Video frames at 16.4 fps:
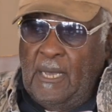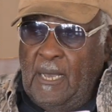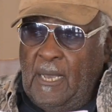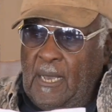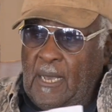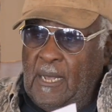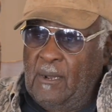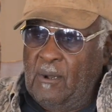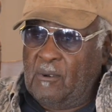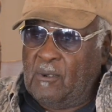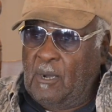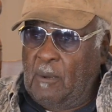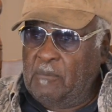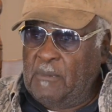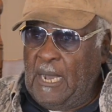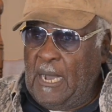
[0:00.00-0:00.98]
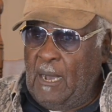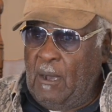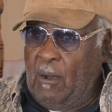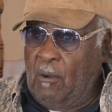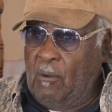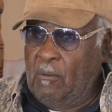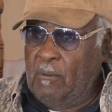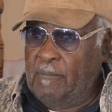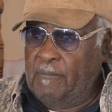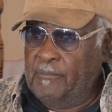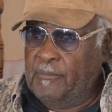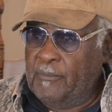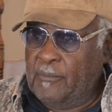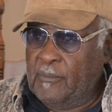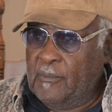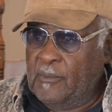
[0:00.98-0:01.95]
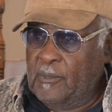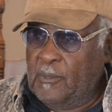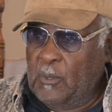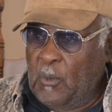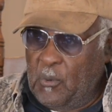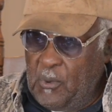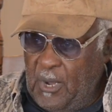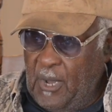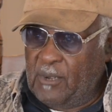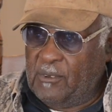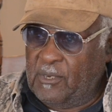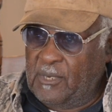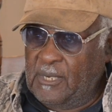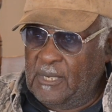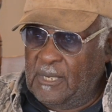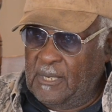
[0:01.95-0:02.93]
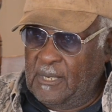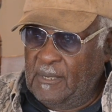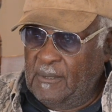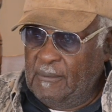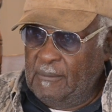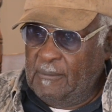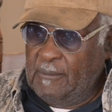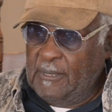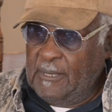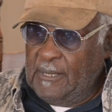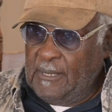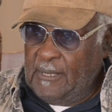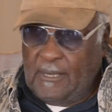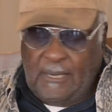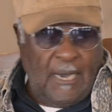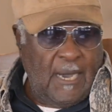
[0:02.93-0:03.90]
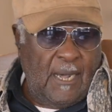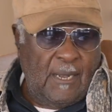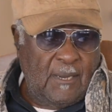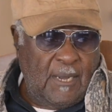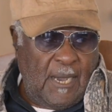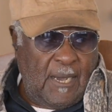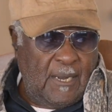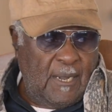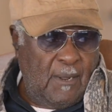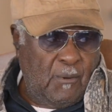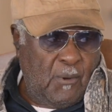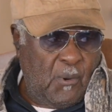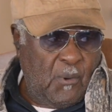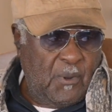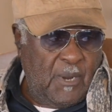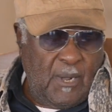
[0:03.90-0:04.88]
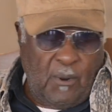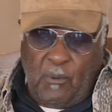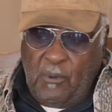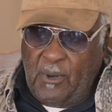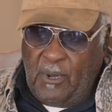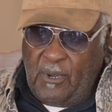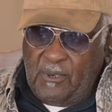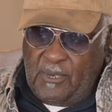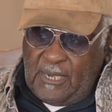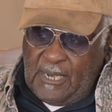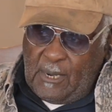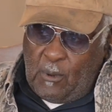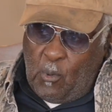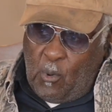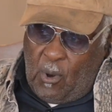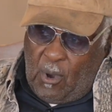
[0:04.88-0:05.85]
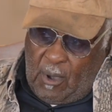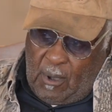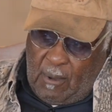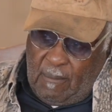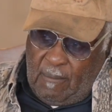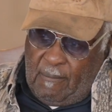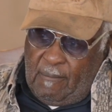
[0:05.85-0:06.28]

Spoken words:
And I come down to Odessa here, down that road there, Odessa, and then go up